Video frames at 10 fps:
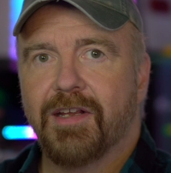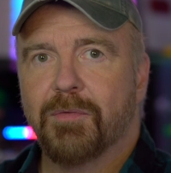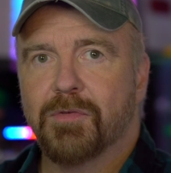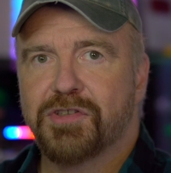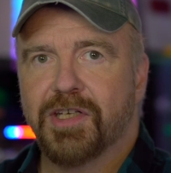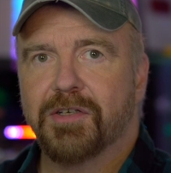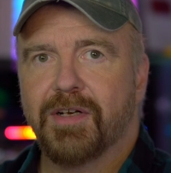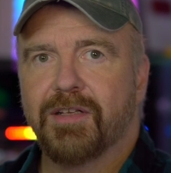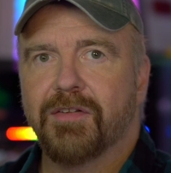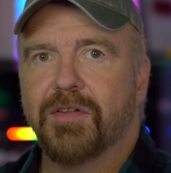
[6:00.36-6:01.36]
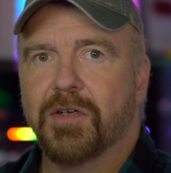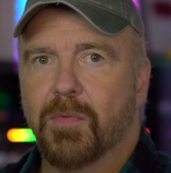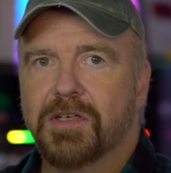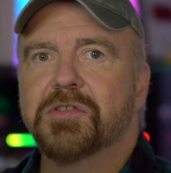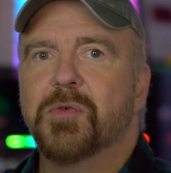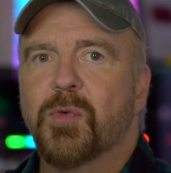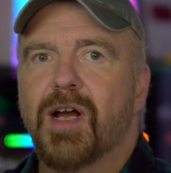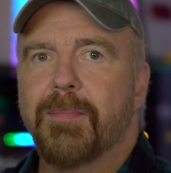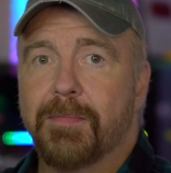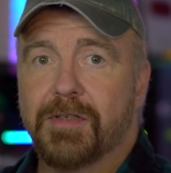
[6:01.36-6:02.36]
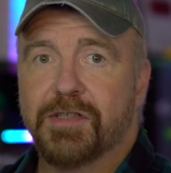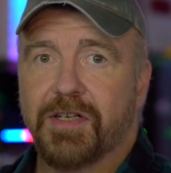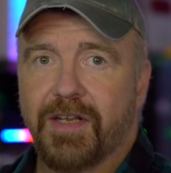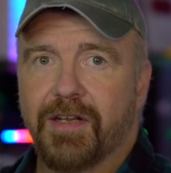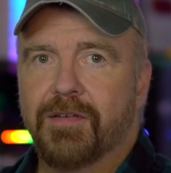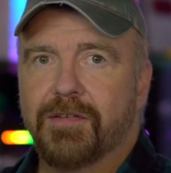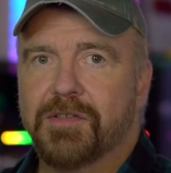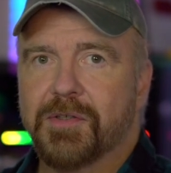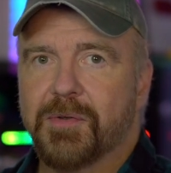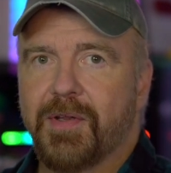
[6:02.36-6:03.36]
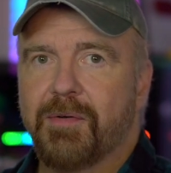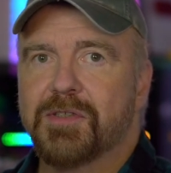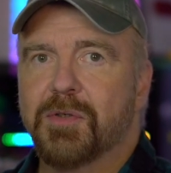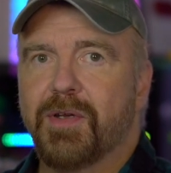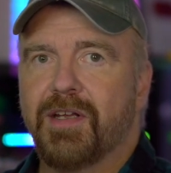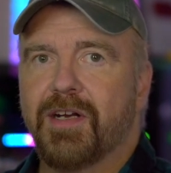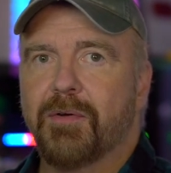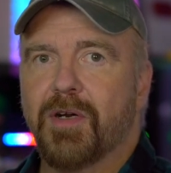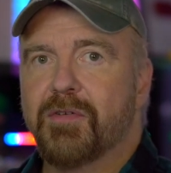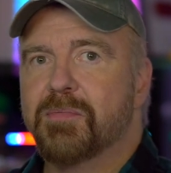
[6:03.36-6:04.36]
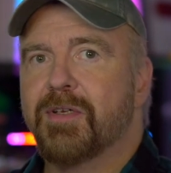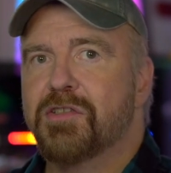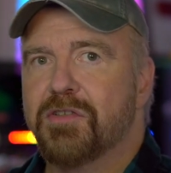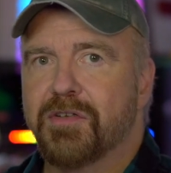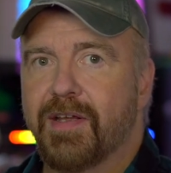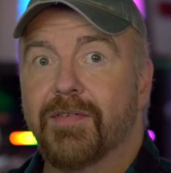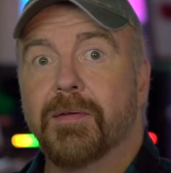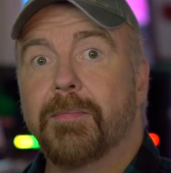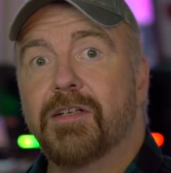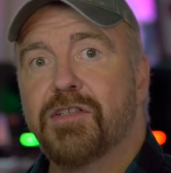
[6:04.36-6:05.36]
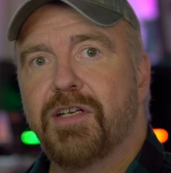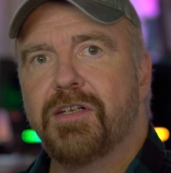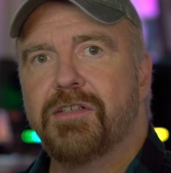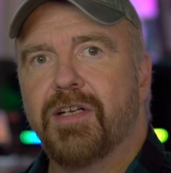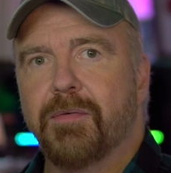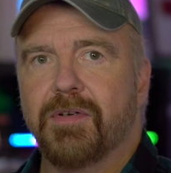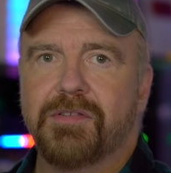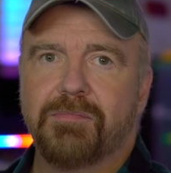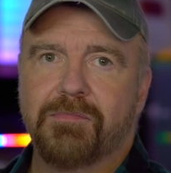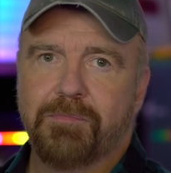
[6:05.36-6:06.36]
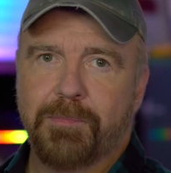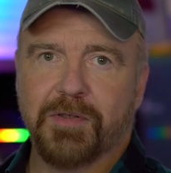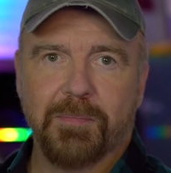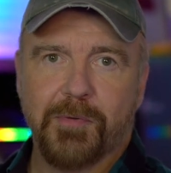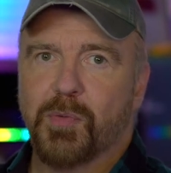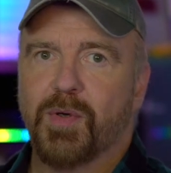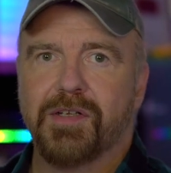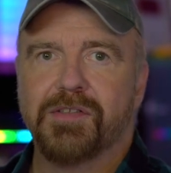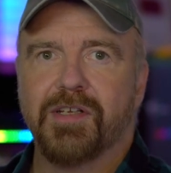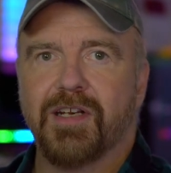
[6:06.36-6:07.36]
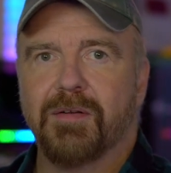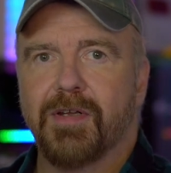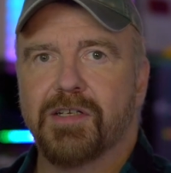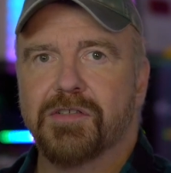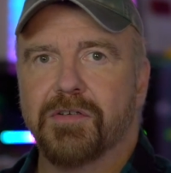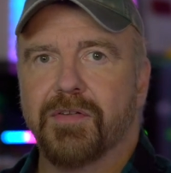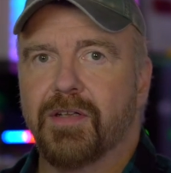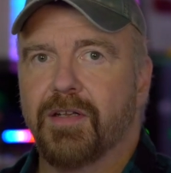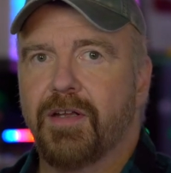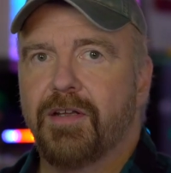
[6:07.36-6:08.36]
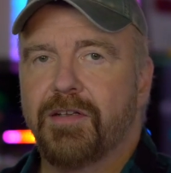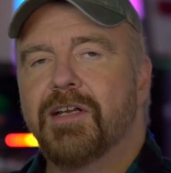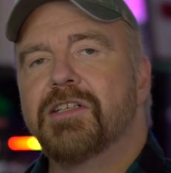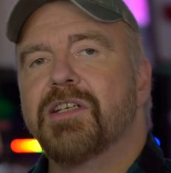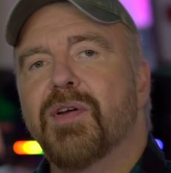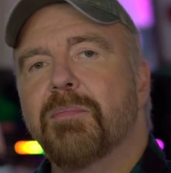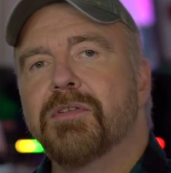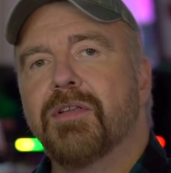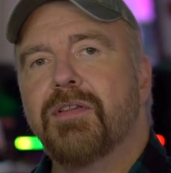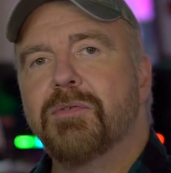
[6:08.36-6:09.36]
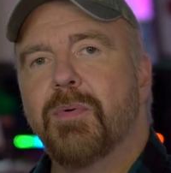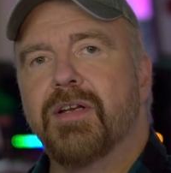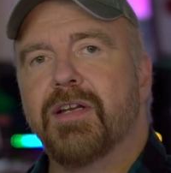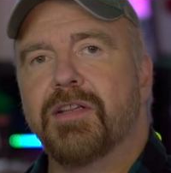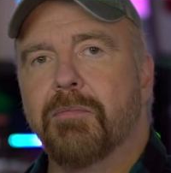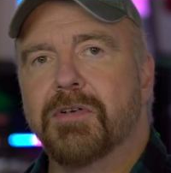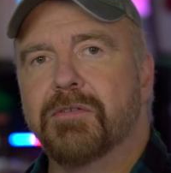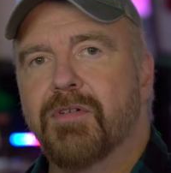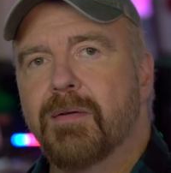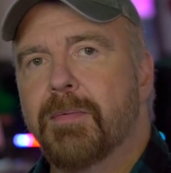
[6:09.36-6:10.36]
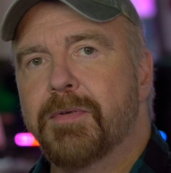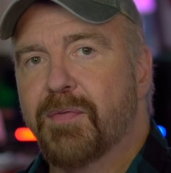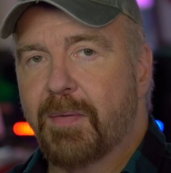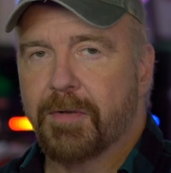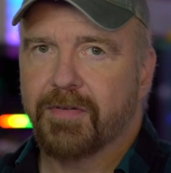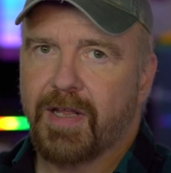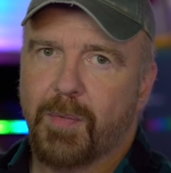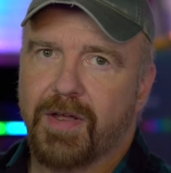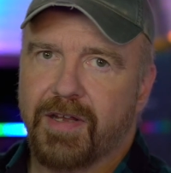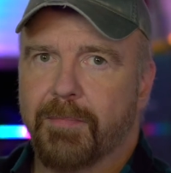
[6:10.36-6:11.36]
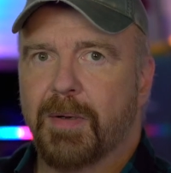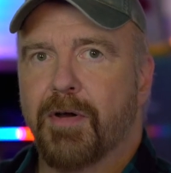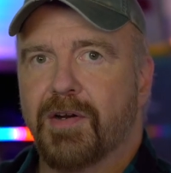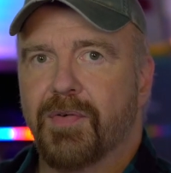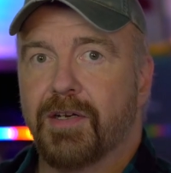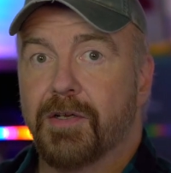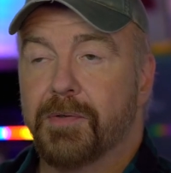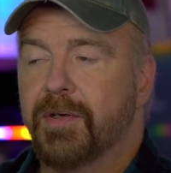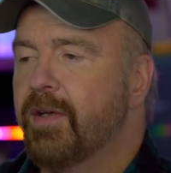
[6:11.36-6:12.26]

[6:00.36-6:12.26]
it will generate the original ROM image again. So that was the way, and I would always make sure that every time I made a change, I would build it both ways and then make sure that, yes, if I build it this way, I get the original ROM image. If I build it that way, I get my modified code.